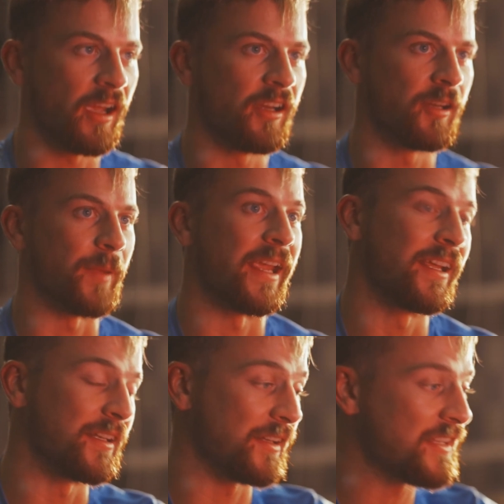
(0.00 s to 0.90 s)
Um,
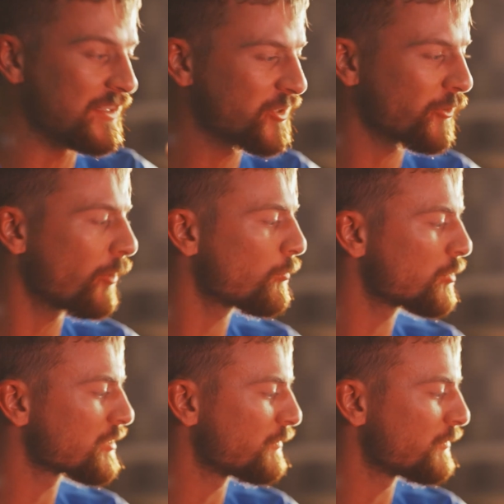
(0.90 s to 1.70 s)
and the Star Wars